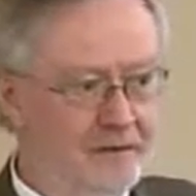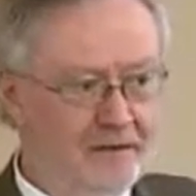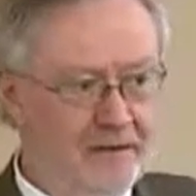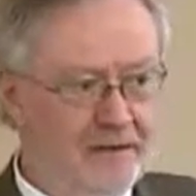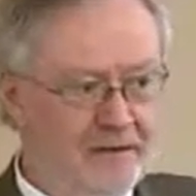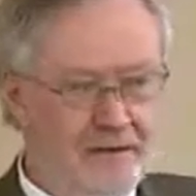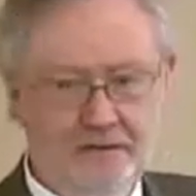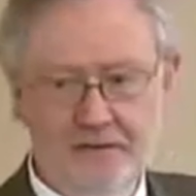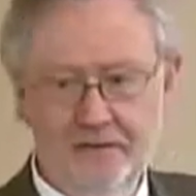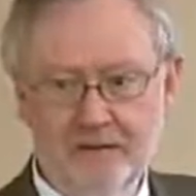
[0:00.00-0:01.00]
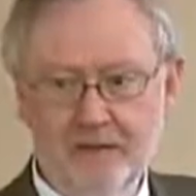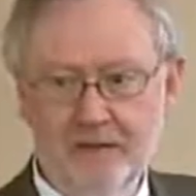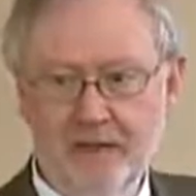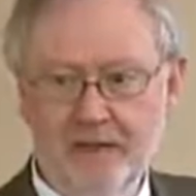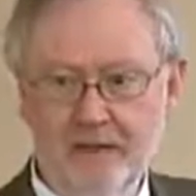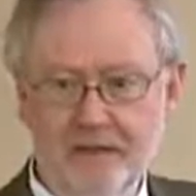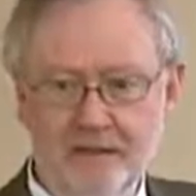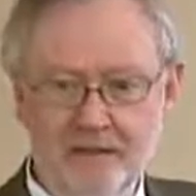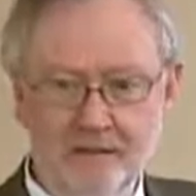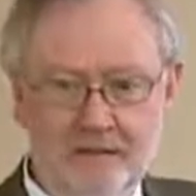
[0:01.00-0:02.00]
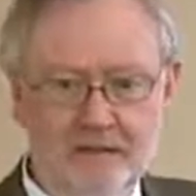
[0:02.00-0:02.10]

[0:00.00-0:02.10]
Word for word: EIS or the impact assessment,